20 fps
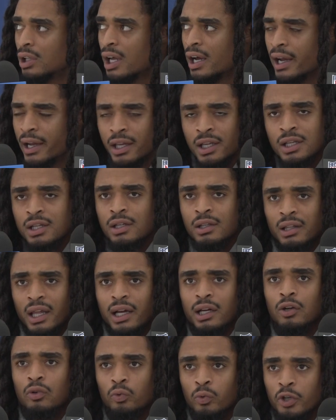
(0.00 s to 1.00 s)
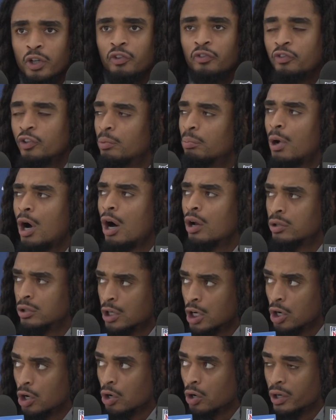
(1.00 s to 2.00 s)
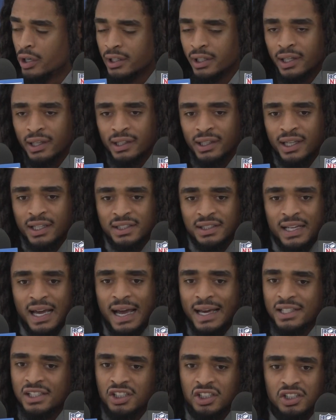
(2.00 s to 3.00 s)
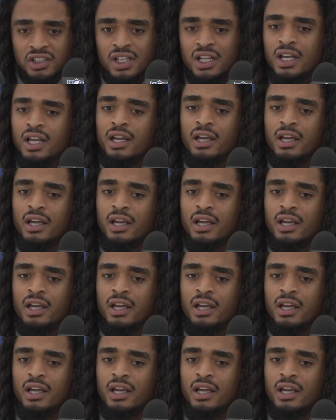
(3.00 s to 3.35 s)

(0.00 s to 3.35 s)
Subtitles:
Like a real football nerd. And then K-Sky is just